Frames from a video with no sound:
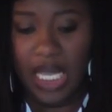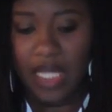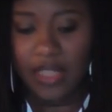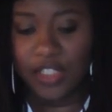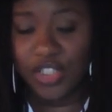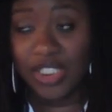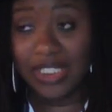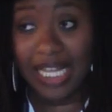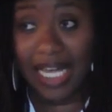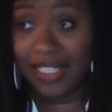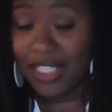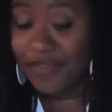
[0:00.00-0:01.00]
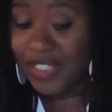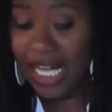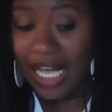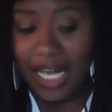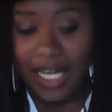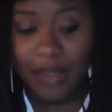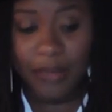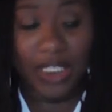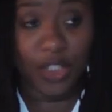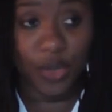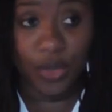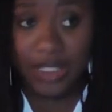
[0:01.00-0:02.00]
There's just not enough time
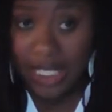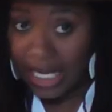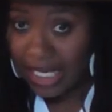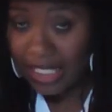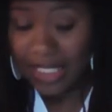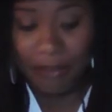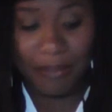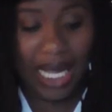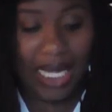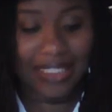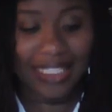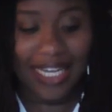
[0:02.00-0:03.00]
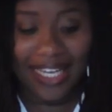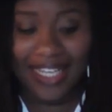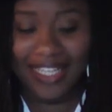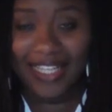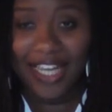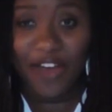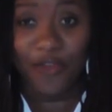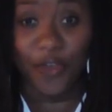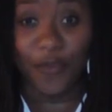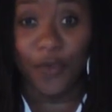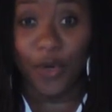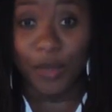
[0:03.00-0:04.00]
in your day and my day for
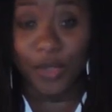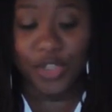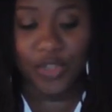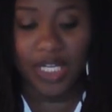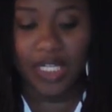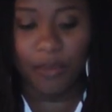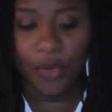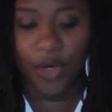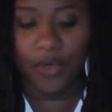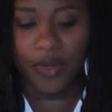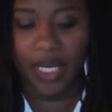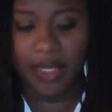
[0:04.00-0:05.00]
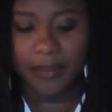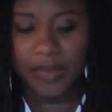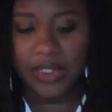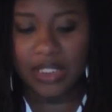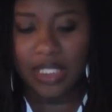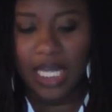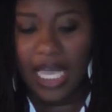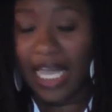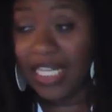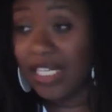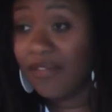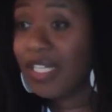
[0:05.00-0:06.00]
formal training programs.
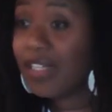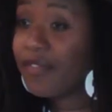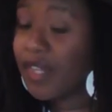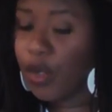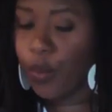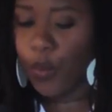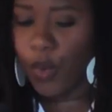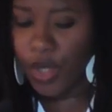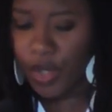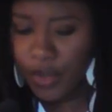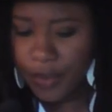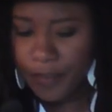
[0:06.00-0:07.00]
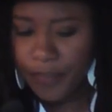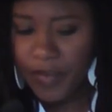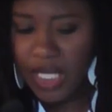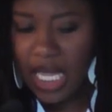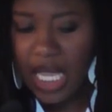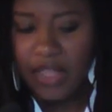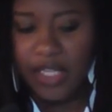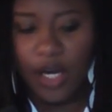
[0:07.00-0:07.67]
And even if there were, there